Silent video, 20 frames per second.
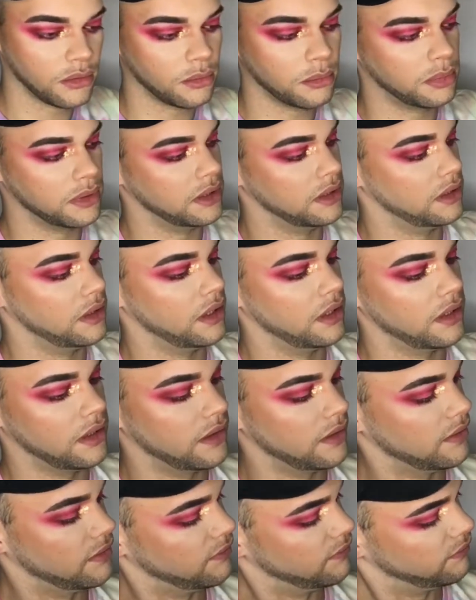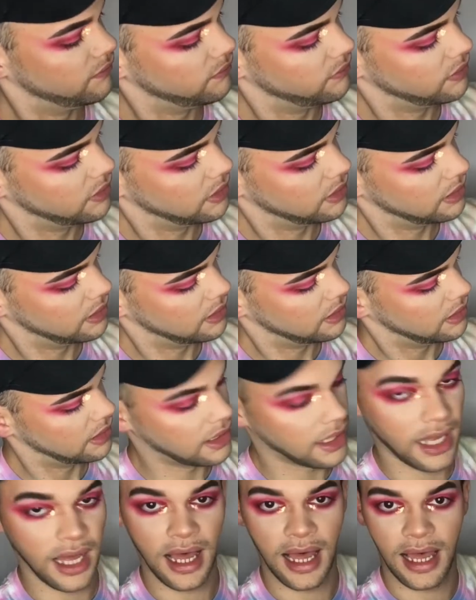bit of
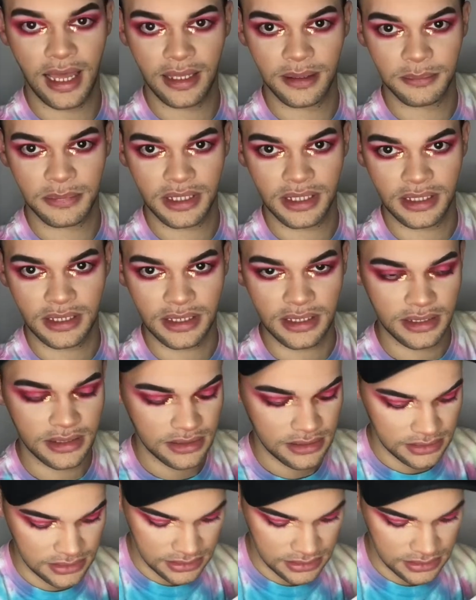I'm in it